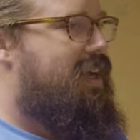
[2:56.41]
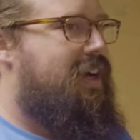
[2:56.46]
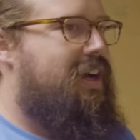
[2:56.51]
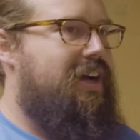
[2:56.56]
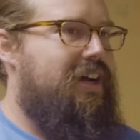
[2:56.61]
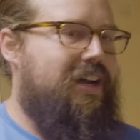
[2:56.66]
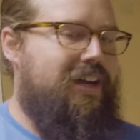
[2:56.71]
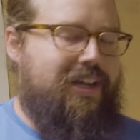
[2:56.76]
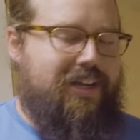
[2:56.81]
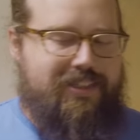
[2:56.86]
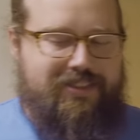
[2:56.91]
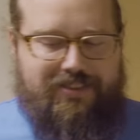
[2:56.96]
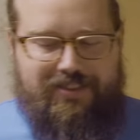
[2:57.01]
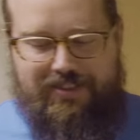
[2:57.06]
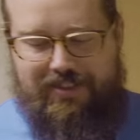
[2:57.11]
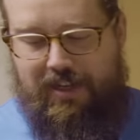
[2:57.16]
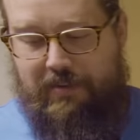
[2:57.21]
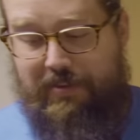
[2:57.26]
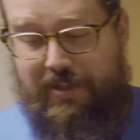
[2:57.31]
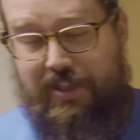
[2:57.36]
Uh,
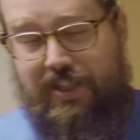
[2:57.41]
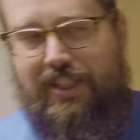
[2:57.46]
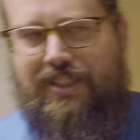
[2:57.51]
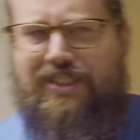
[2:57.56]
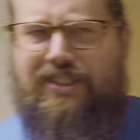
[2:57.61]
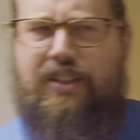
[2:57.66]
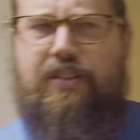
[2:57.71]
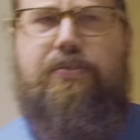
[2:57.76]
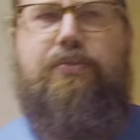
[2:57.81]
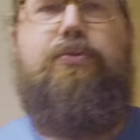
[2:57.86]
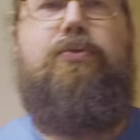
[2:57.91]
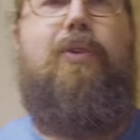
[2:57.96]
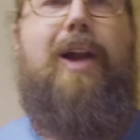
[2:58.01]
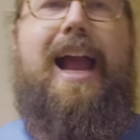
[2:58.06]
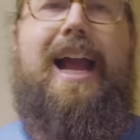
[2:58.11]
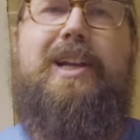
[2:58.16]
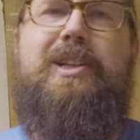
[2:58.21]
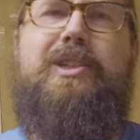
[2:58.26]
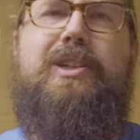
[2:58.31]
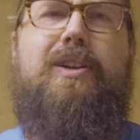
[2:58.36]
it's, I mean, this is a
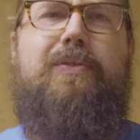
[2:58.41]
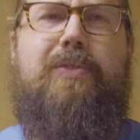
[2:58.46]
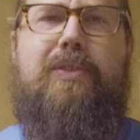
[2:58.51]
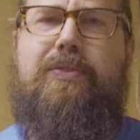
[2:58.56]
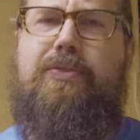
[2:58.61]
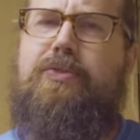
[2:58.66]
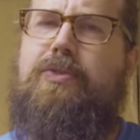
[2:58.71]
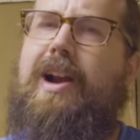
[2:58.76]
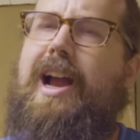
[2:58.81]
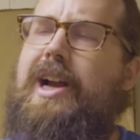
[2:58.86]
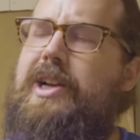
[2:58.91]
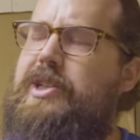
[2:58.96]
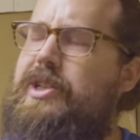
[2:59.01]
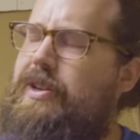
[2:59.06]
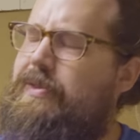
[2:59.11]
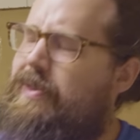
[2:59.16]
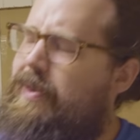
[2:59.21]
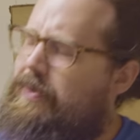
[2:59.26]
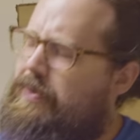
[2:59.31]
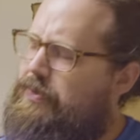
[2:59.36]
fraction of a fraction
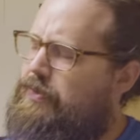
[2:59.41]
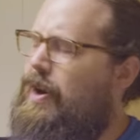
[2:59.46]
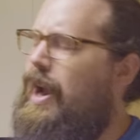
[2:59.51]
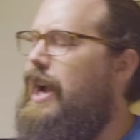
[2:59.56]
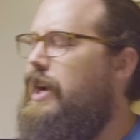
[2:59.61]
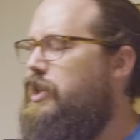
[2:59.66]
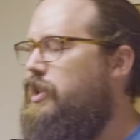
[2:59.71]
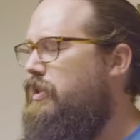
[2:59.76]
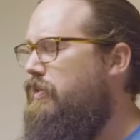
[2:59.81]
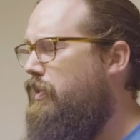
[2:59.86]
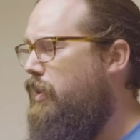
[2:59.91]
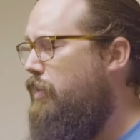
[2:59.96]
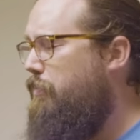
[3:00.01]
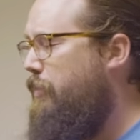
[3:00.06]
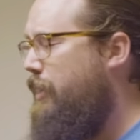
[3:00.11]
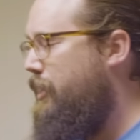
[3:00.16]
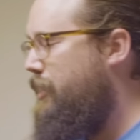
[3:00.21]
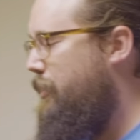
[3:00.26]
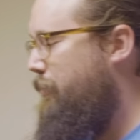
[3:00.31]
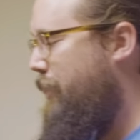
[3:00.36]
of a fraction of our
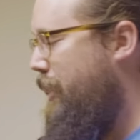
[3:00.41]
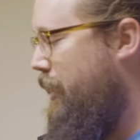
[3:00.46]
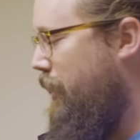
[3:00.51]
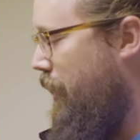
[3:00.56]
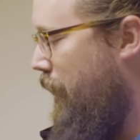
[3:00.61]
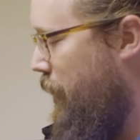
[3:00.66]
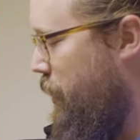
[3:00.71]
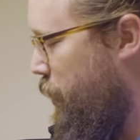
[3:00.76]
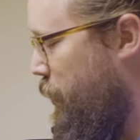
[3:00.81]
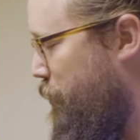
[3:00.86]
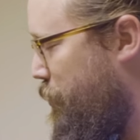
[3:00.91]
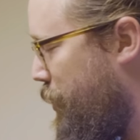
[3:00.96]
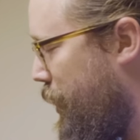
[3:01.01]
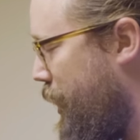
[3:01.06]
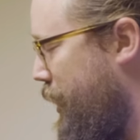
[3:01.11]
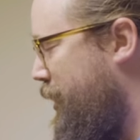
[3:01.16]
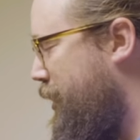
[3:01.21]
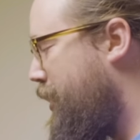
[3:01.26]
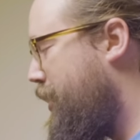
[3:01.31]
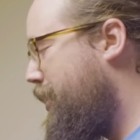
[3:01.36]
PCB collection,
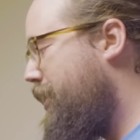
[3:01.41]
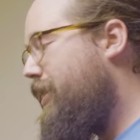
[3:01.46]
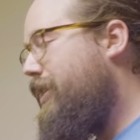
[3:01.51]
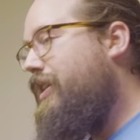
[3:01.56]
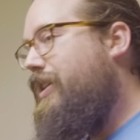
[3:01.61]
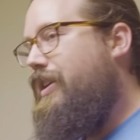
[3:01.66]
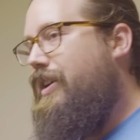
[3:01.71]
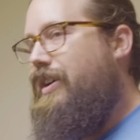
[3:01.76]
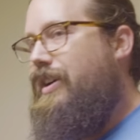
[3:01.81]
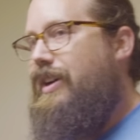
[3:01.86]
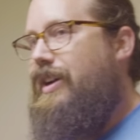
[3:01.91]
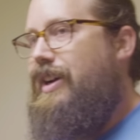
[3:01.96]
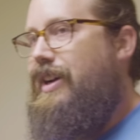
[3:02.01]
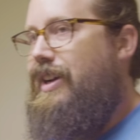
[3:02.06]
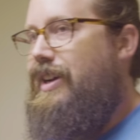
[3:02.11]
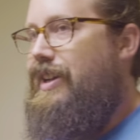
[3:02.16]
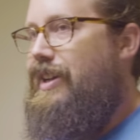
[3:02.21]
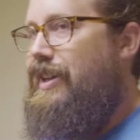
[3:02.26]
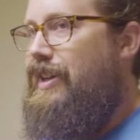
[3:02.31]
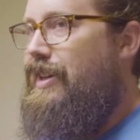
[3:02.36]
but
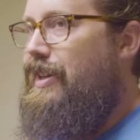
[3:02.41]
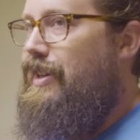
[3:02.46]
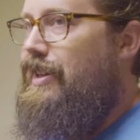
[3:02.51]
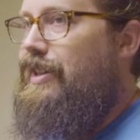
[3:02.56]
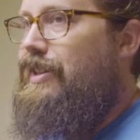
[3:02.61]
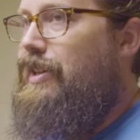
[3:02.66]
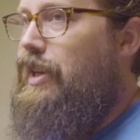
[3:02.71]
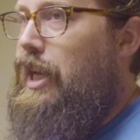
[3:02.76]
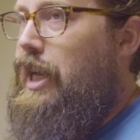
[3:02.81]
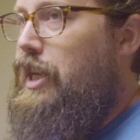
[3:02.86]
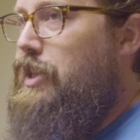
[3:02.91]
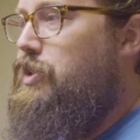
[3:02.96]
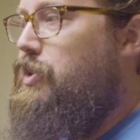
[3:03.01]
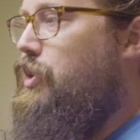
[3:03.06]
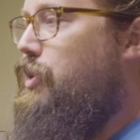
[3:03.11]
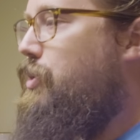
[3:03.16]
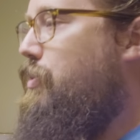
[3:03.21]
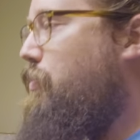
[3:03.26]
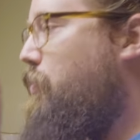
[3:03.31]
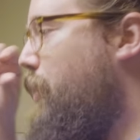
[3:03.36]
uh, it, it's
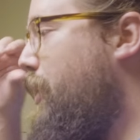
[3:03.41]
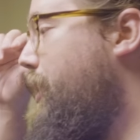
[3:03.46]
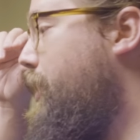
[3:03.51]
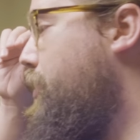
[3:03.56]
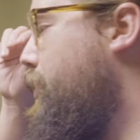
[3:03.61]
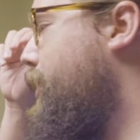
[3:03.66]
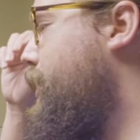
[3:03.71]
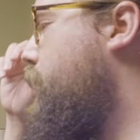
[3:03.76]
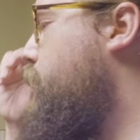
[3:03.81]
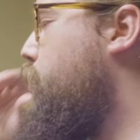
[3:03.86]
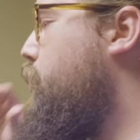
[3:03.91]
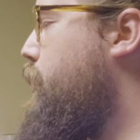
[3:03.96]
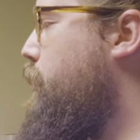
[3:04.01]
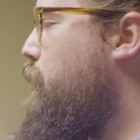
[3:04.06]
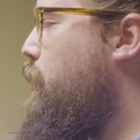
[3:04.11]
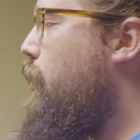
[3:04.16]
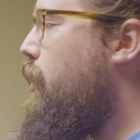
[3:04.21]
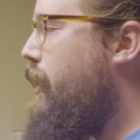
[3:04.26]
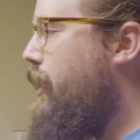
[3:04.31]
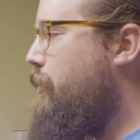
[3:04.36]
just really, really cool
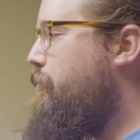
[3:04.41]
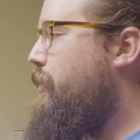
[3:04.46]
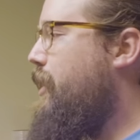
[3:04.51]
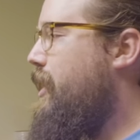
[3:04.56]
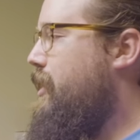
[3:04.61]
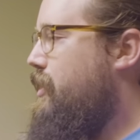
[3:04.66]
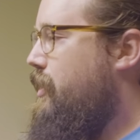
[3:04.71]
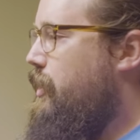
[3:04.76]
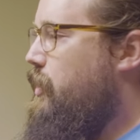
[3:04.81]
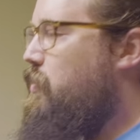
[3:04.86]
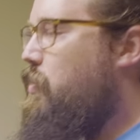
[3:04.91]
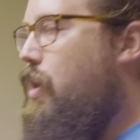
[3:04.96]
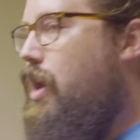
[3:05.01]
to work at a place that you